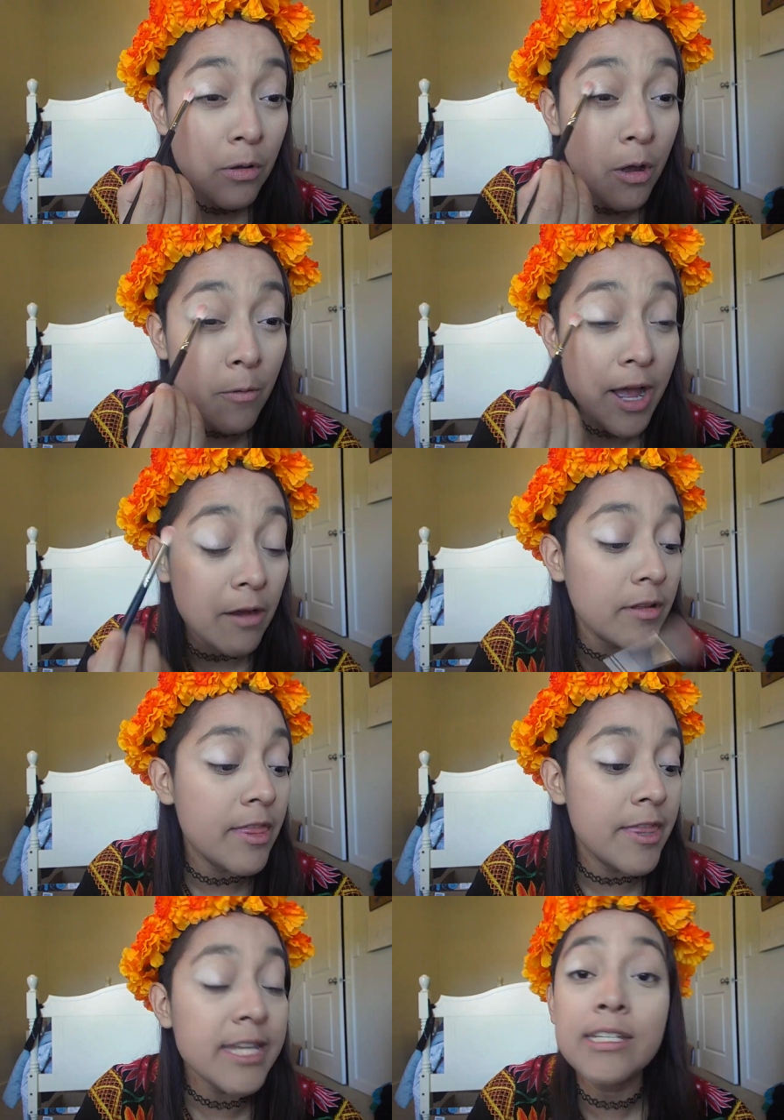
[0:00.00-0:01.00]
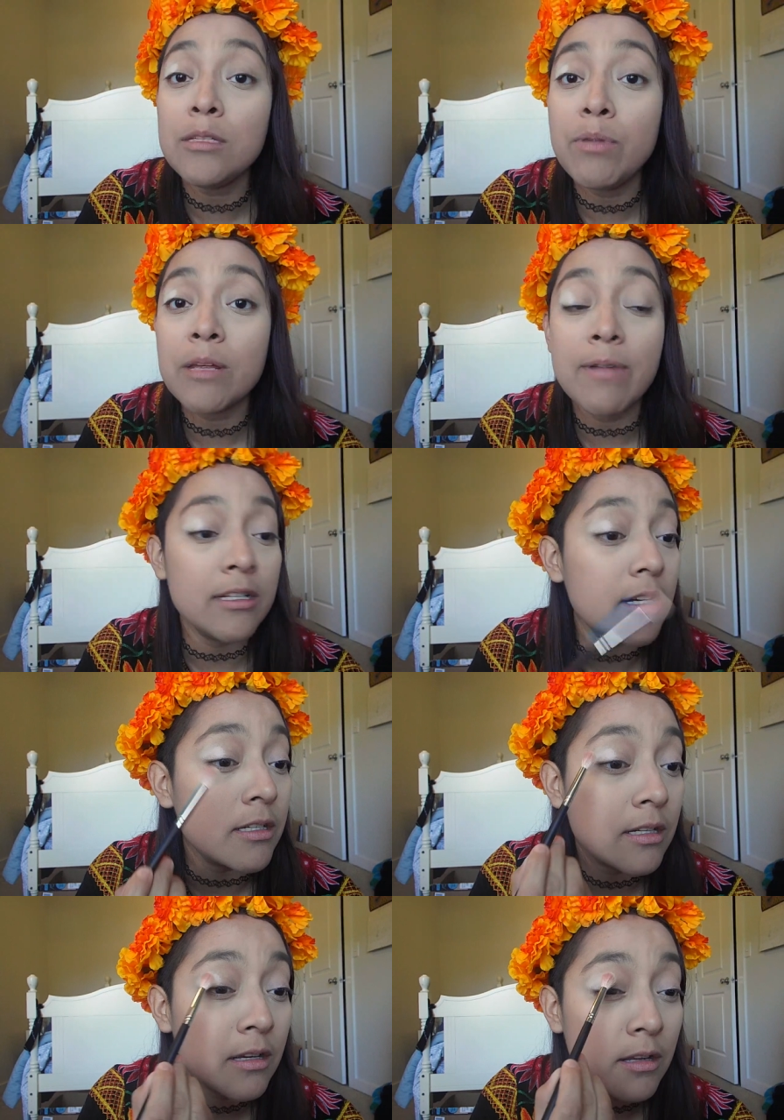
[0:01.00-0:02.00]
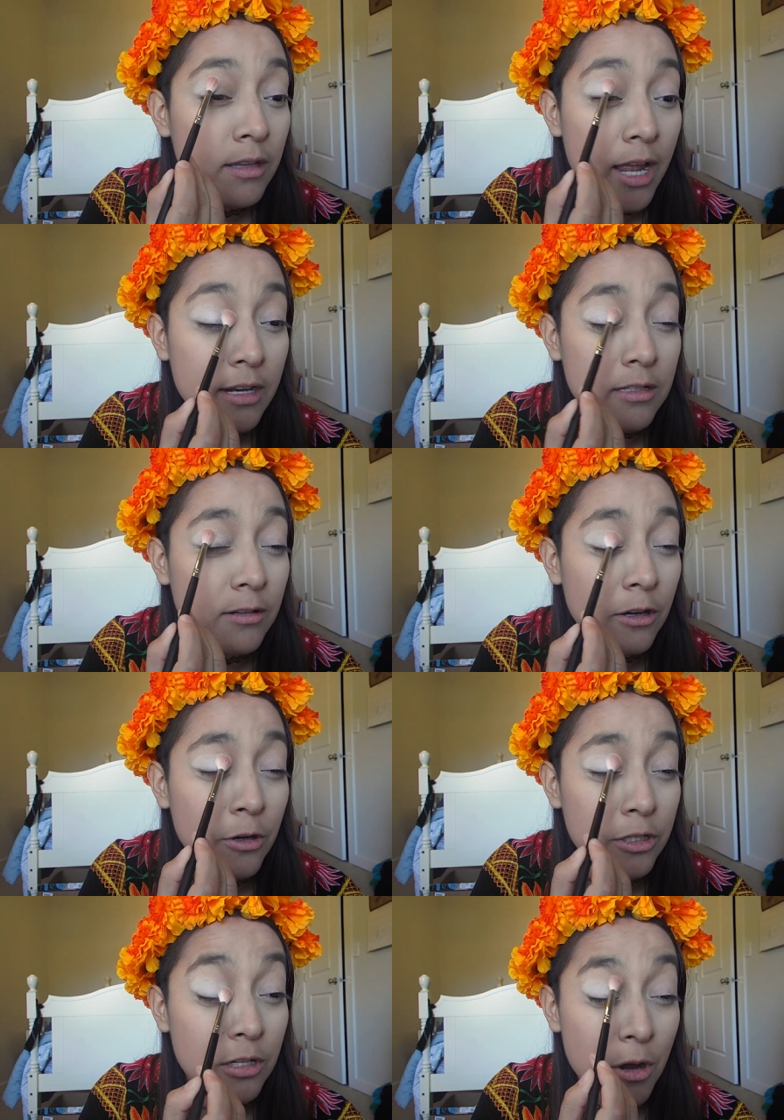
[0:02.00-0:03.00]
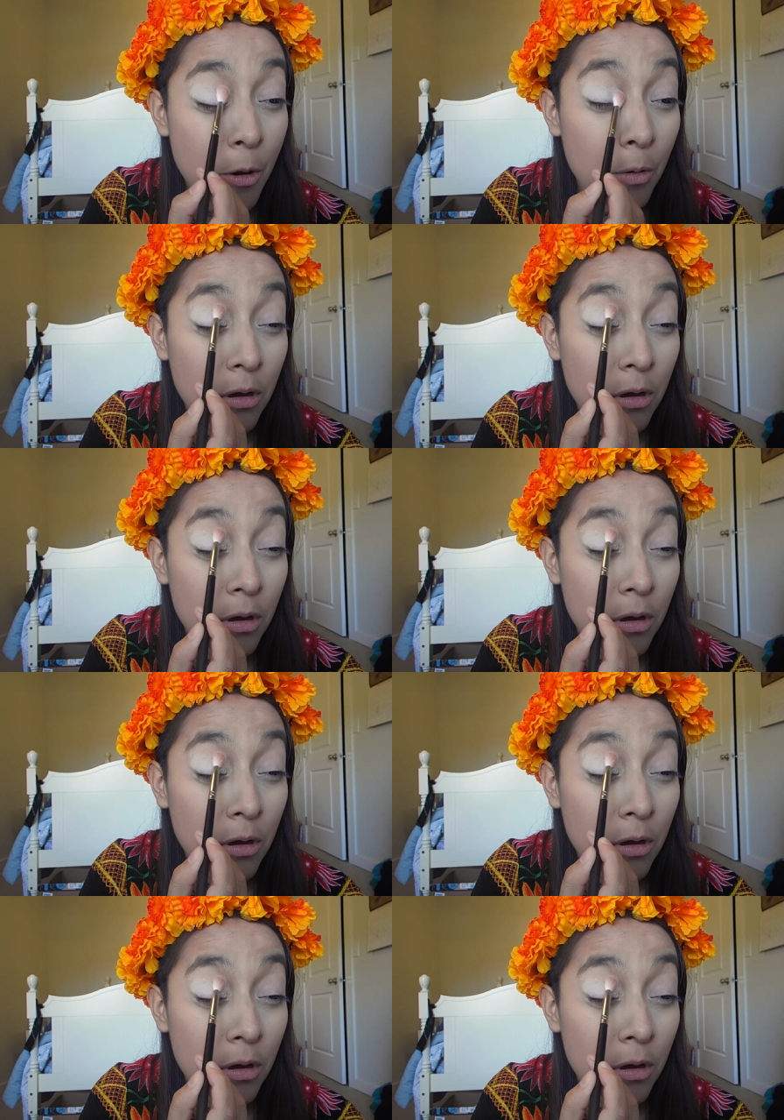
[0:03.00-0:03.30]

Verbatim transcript: Oh wow this is pigmented. That is good to know.